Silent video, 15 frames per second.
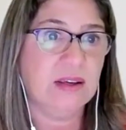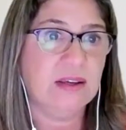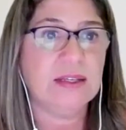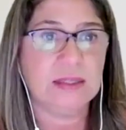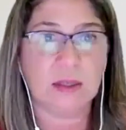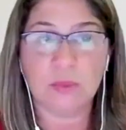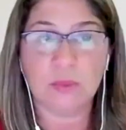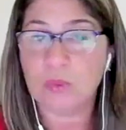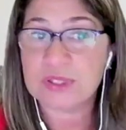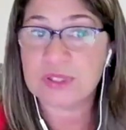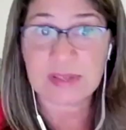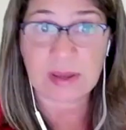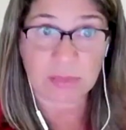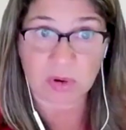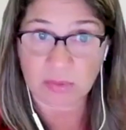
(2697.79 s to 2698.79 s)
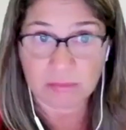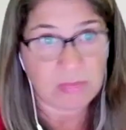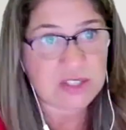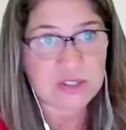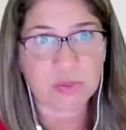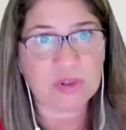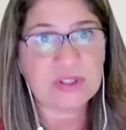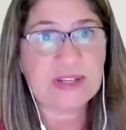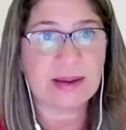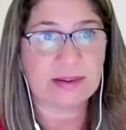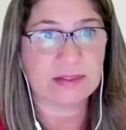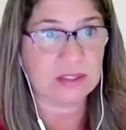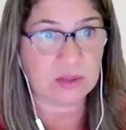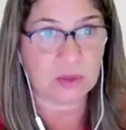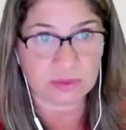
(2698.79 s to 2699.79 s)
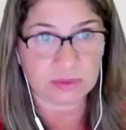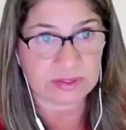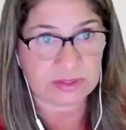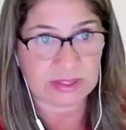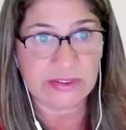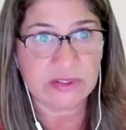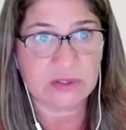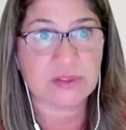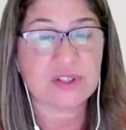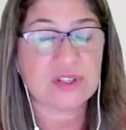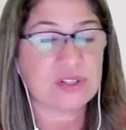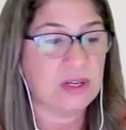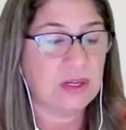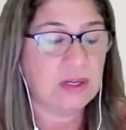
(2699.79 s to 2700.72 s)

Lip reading: You know, some are much more technical than others.